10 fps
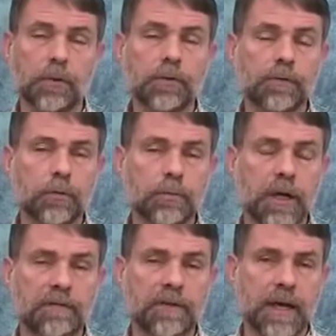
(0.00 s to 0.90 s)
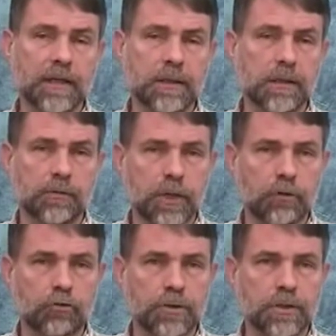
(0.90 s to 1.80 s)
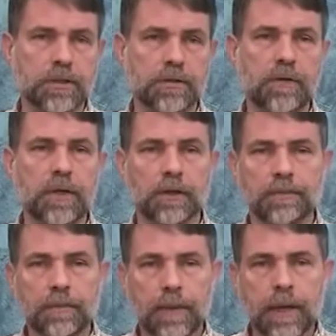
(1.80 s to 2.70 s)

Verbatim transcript: both of whom have excellent credentials in this field.